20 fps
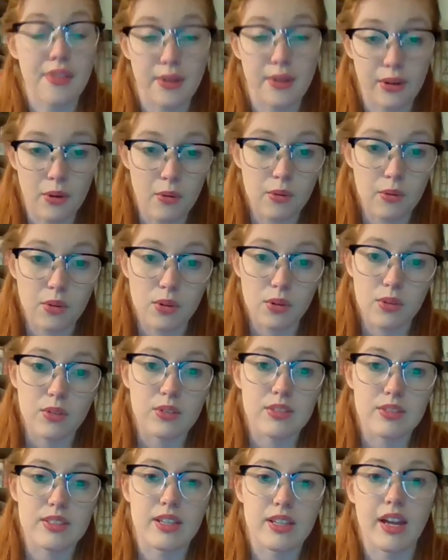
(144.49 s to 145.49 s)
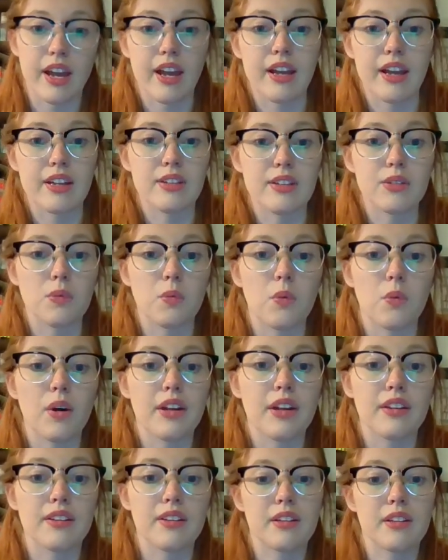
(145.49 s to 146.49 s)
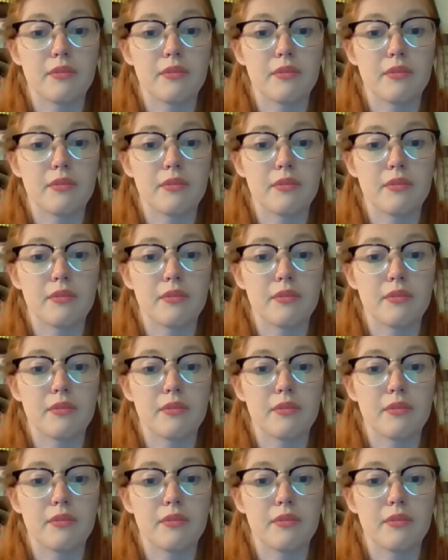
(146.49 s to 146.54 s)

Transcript: their own goals and what